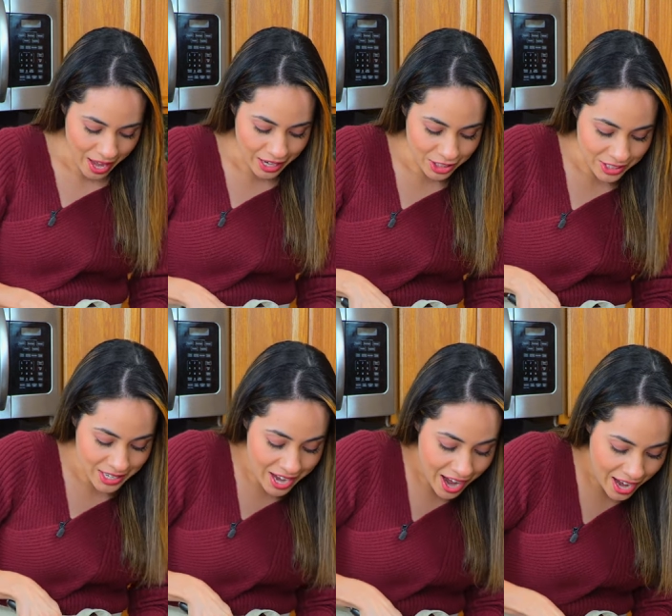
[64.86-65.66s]
And
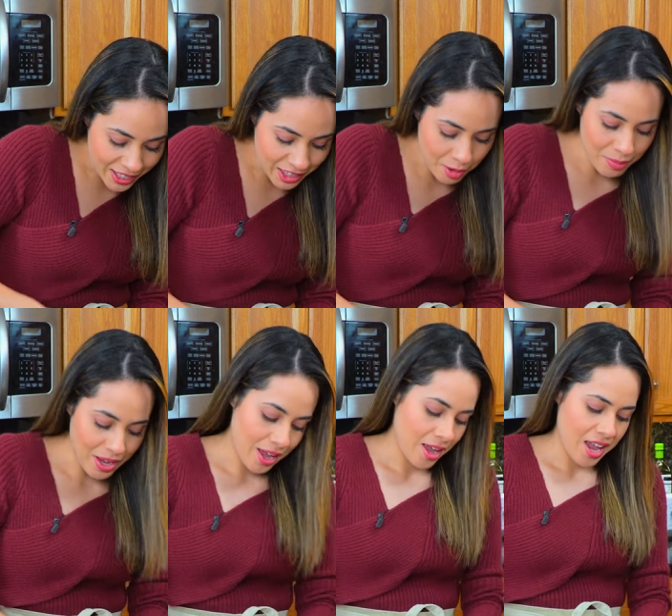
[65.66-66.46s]
just cut them
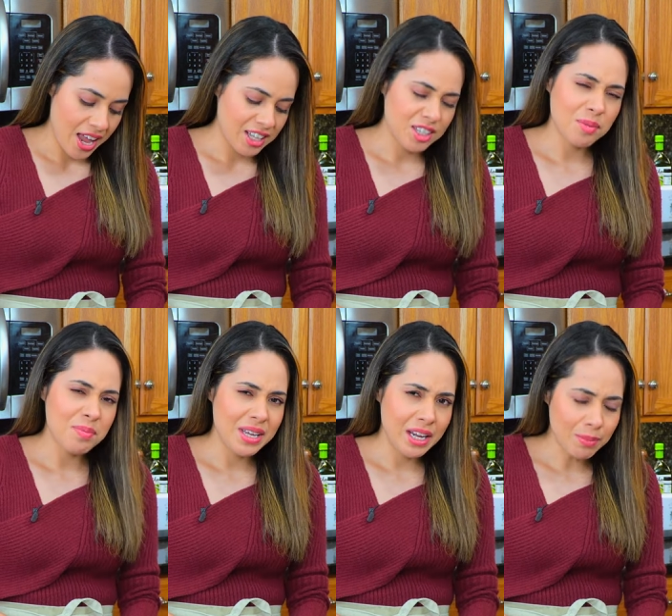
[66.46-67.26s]
into
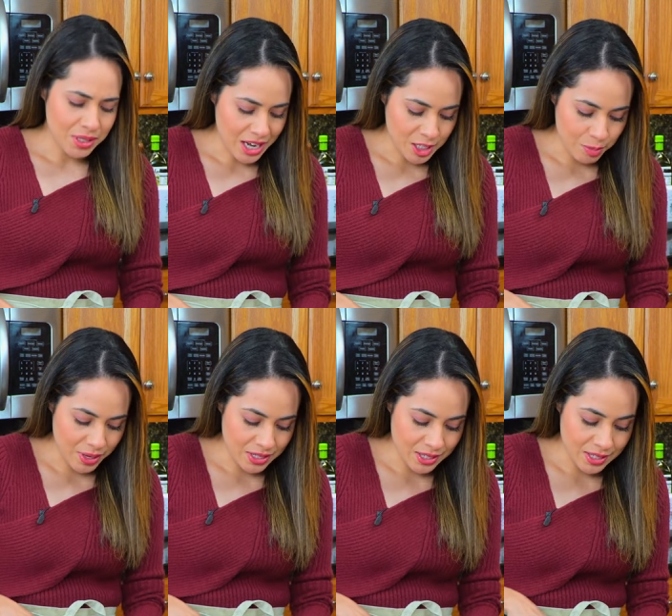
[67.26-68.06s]
medium-sized
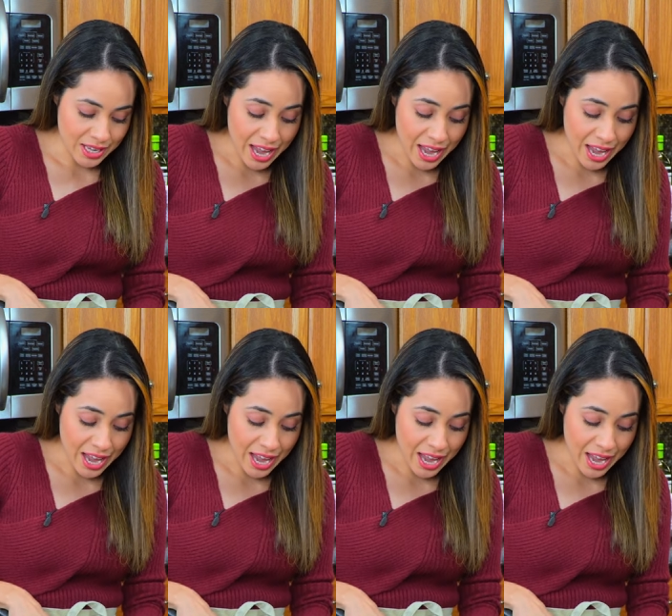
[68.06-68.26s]
pieces.